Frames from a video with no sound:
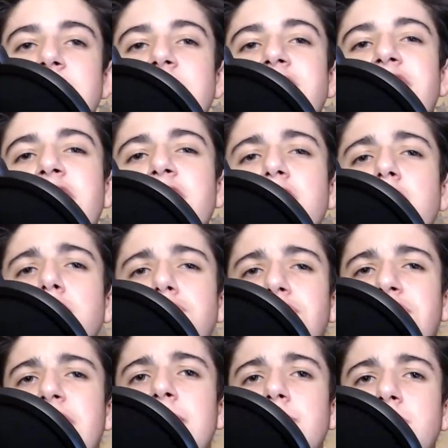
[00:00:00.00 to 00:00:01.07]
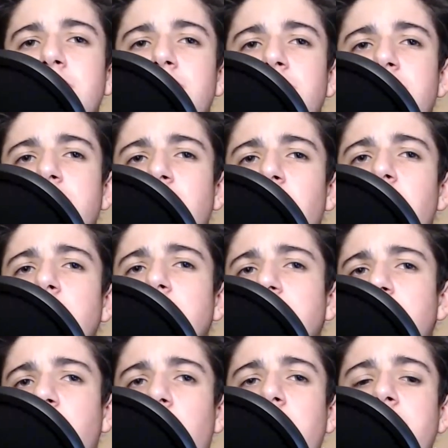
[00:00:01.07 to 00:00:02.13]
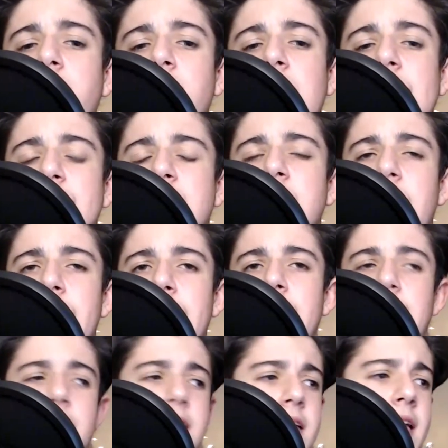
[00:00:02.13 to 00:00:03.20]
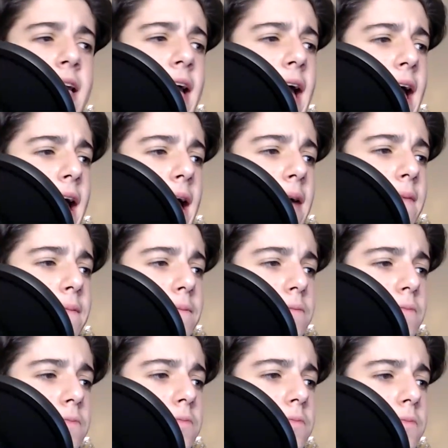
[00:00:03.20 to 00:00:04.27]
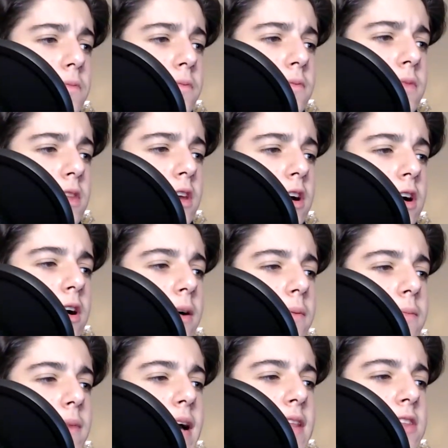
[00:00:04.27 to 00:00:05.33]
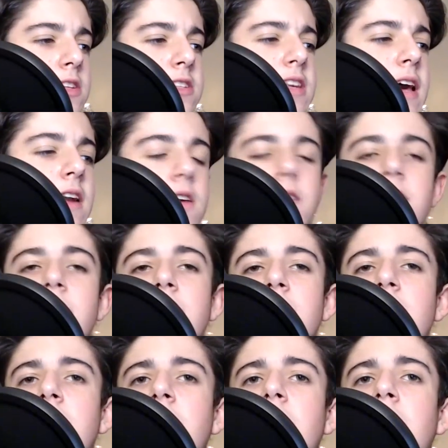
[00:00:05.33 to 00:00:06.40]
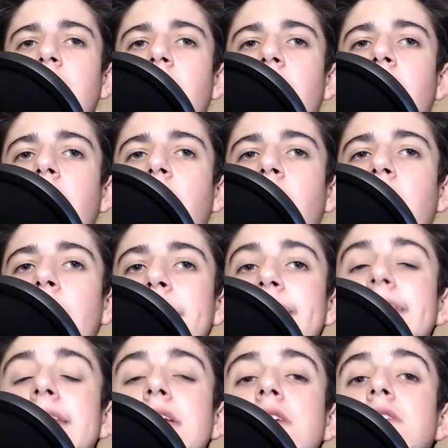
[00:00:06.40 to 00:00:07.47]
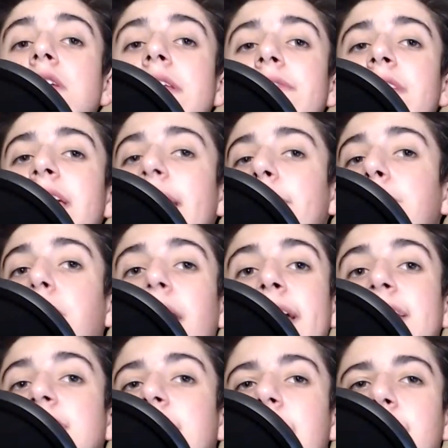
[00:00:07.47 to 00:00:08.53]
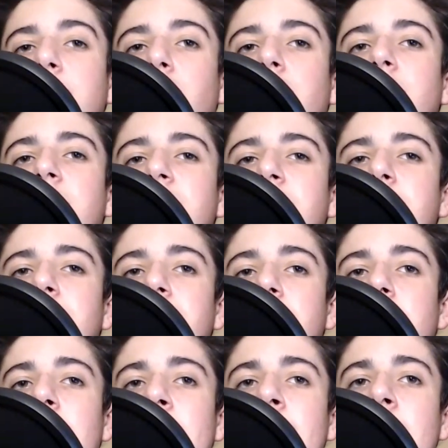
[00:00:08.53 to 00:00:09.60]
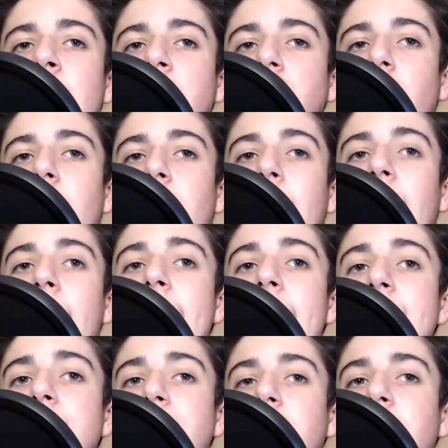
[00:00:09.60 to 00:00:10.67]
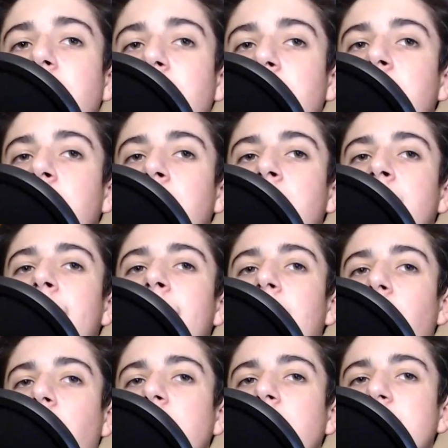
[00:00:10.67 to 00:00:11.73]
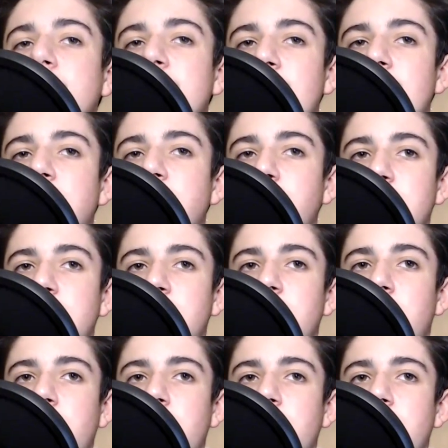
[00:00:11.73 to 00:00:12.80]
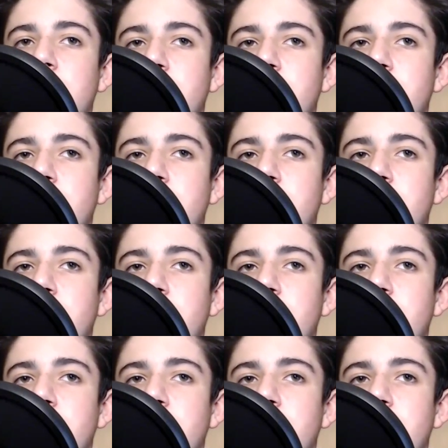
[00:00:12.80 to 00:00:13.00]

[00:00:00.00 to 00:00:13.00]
Jericho Sims is started last night at the center. He doesn't even get playing time normally. So I thought that Hartenstein should be starting.